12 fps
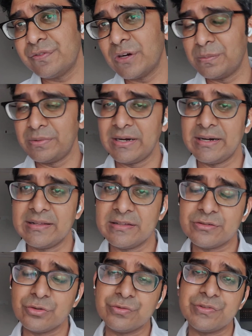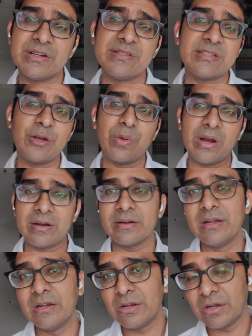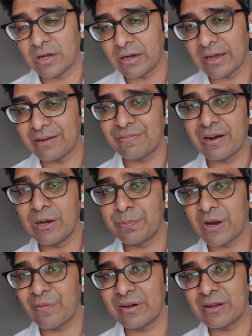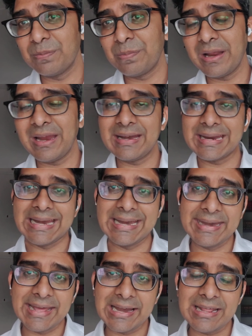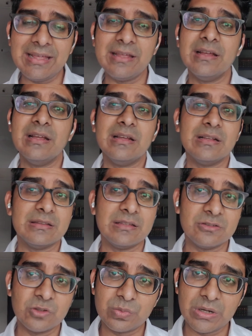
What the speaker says: firm did is, so first they went and filed a private complaint in Delhi. The